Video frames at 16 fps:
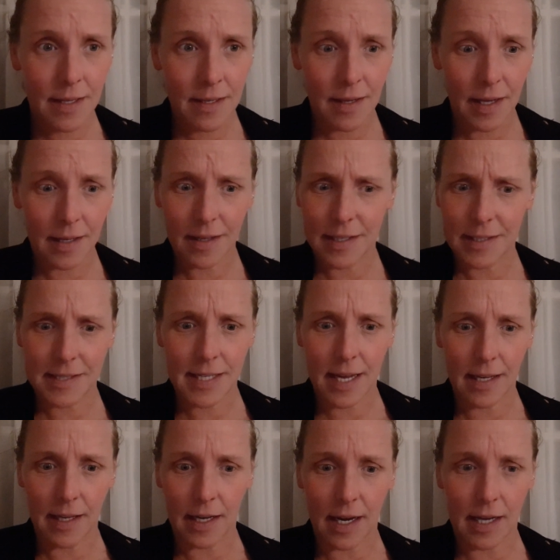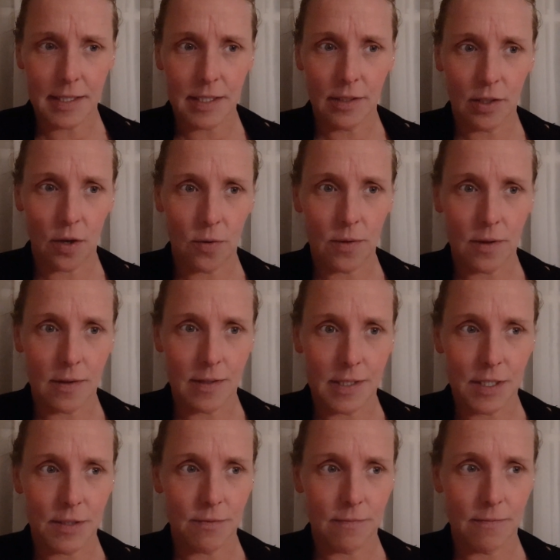I gotta say, like, I didn't go to
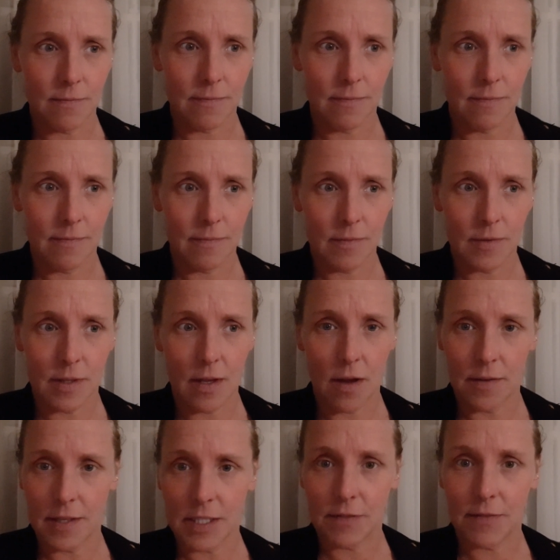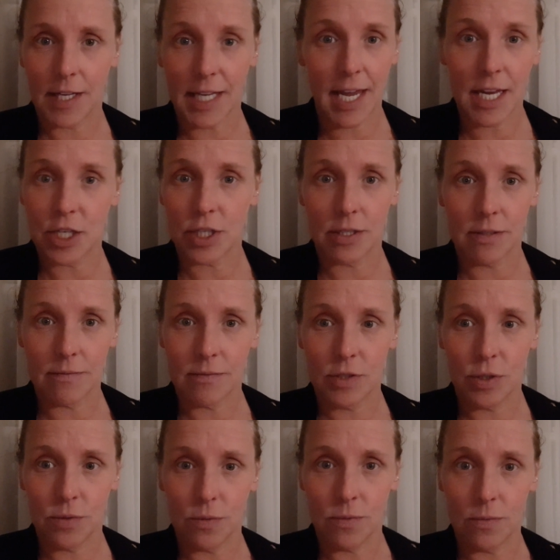this on this vacation
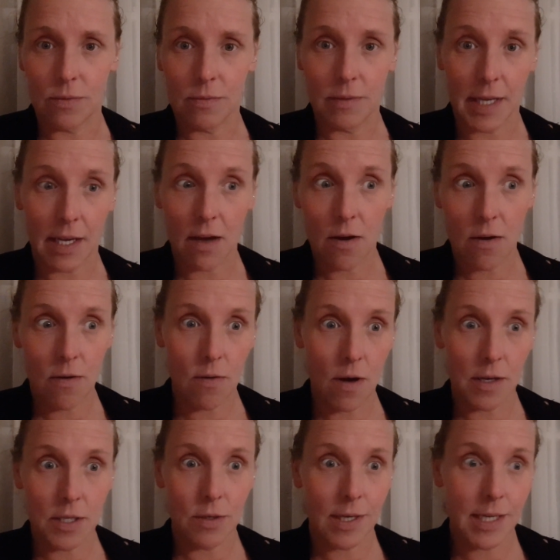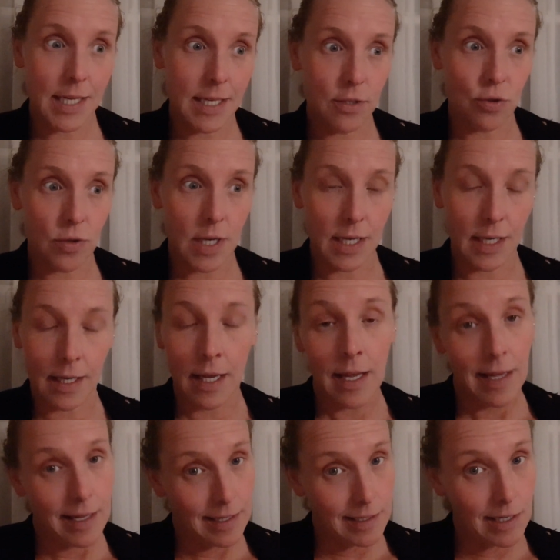to, like, oh, all you can eat and drink.
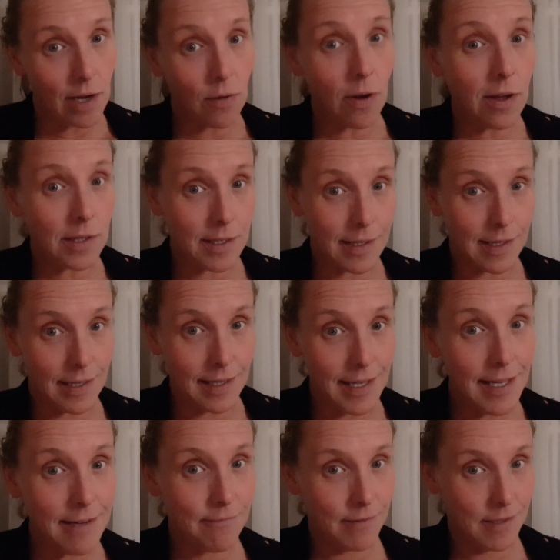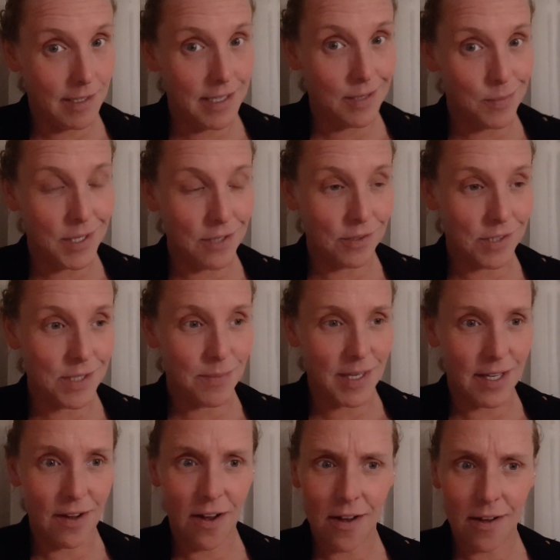Now, all you can eat really appeals to
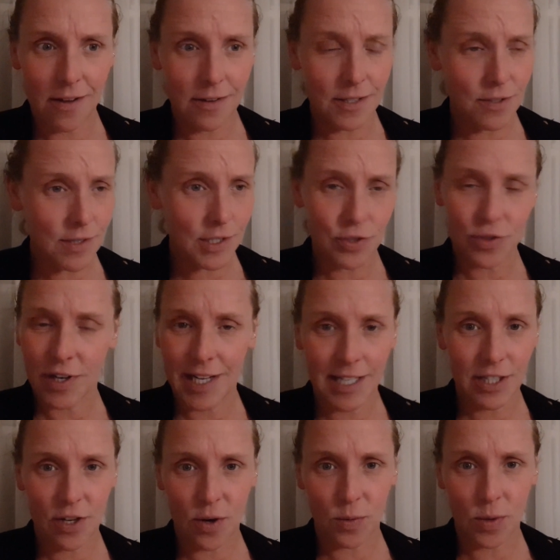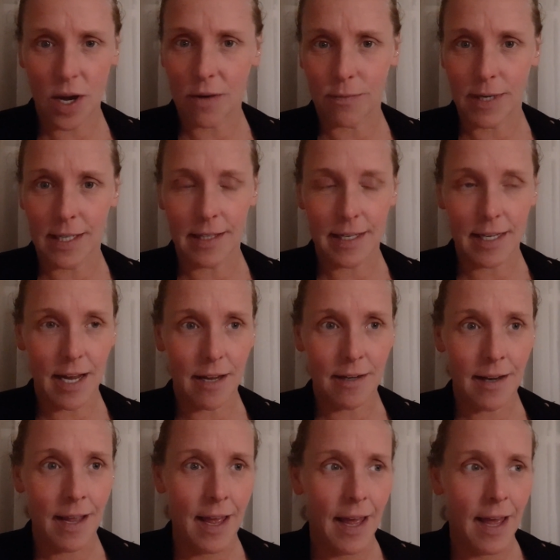me. All you can drink, no, not really. On
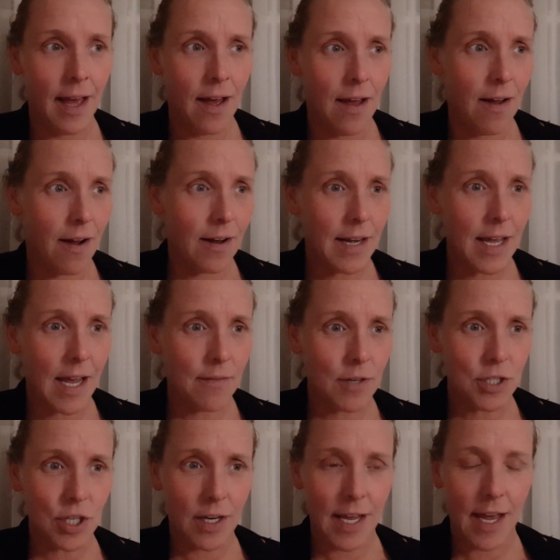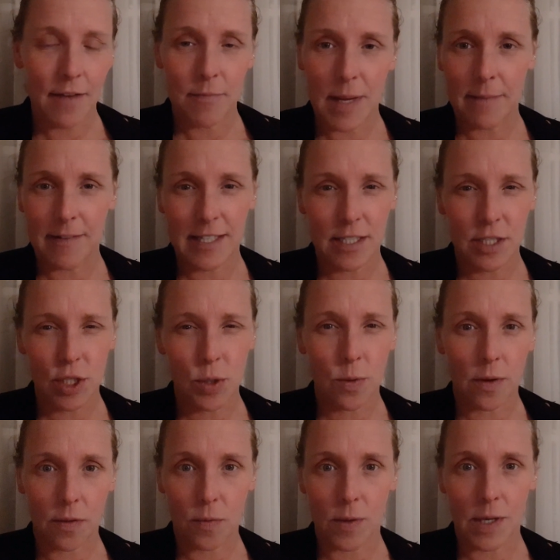average, I'd have maybe two
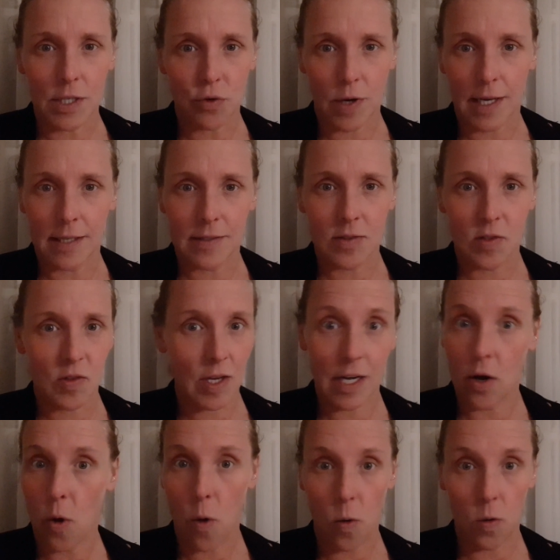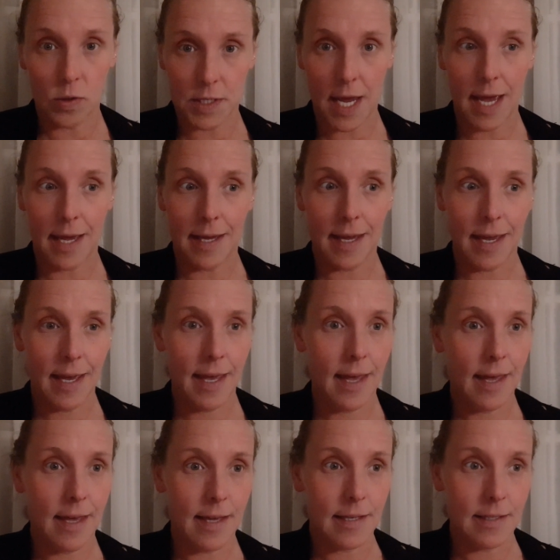or three drinks in a whole day,
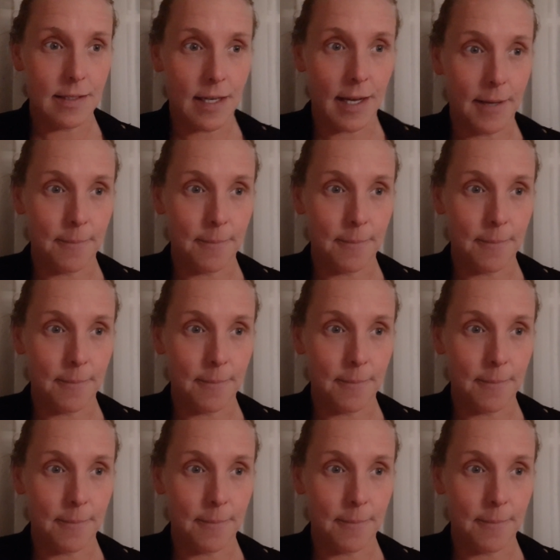and